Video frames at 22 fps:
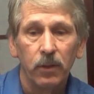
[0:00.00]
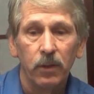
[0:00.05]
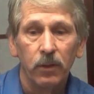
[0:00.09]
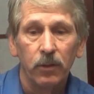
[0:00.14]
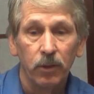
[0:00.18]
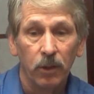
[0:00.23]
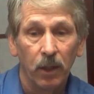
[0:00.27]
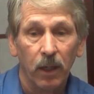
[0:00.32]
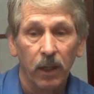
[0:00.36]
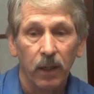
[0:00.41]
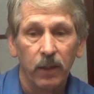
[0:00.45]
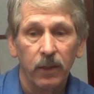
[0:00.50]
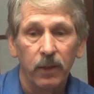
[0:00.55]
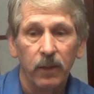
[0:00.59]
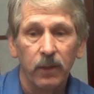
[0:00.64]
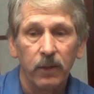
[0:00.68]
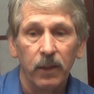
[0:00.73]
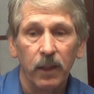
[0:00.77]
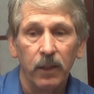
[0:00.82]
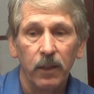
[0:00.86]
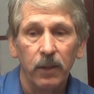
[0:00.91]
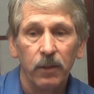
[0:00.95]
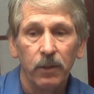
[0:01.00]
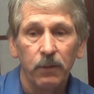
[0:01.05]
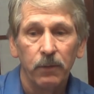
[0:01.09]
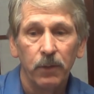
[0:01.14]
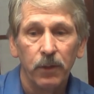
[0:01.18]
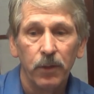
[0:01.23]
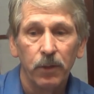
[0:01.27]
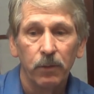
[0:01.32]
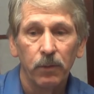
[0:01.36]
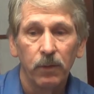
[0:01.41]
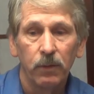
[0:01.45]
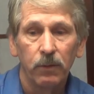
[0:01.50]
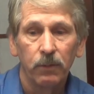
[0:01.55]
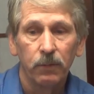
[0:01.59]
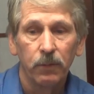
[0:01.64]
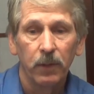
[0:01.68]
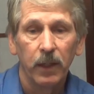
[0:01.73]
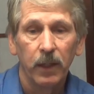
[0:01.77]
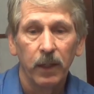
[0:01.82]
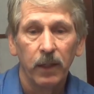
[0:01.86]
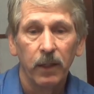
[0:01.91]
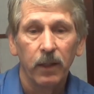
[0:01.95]
John, that individual
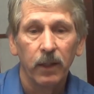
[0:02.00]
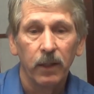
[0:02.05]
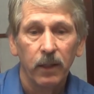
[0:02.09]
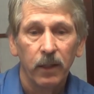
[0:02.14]
Frank